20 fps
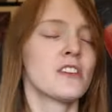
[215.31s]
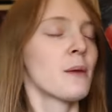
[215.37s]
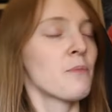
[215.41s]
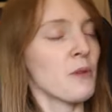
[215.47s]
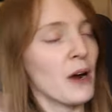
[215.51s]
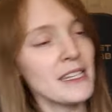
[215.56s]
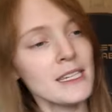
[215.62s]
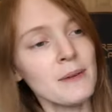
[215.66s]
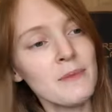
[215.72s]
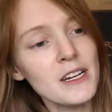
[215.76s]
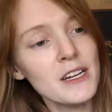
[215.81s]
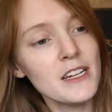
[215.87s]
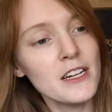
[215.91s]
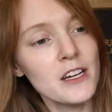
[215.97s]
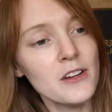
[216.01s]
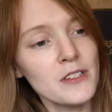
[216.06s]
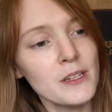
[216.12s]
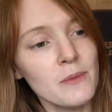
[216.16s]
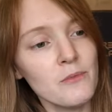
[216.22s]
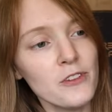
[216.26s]
they brought someone in to
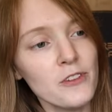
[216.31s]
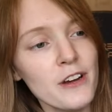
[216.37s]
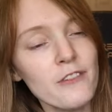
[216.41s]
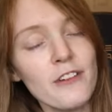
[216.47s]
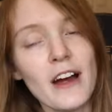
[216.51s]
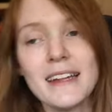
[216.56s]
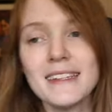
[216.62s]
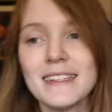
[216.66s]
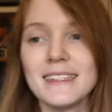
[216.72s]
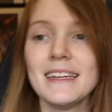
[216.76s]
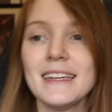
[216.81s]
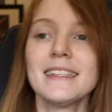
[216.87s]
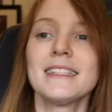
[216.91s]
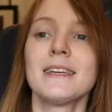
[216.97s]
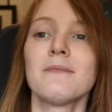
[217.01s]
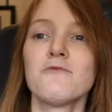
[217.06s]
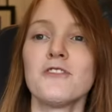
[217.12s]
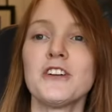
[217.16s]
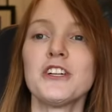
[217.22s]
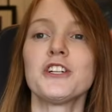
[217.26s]
do some rewrites, did
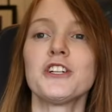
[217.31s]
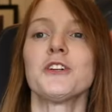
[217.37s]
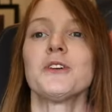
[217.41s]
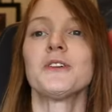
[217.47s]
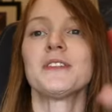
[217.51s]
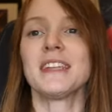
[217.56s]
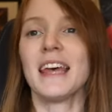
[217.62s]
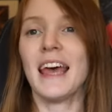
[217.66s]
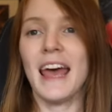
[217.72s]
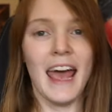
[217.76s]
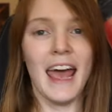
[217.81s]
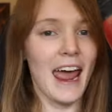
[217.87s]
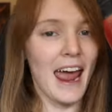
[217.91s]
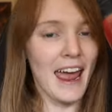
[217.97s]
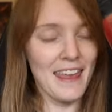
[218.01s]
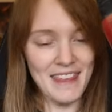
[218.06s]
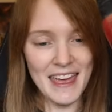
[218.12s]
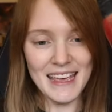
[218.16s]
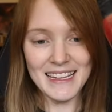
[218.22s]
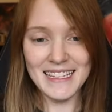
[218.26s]
some reshoots,
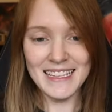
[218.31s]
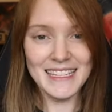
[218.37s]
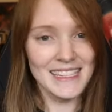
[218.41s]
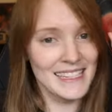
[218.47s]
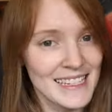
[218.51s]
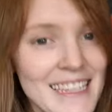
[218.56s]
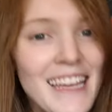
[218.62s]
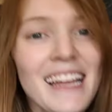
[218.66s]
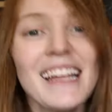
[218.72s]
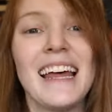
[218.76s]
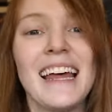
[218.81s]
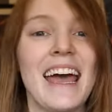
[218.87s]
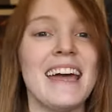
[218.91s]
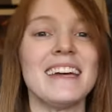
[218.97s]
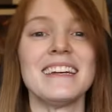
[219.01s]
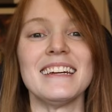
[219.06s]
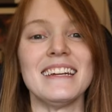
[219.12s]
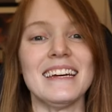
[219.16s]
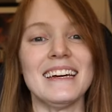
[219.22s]
and they still hated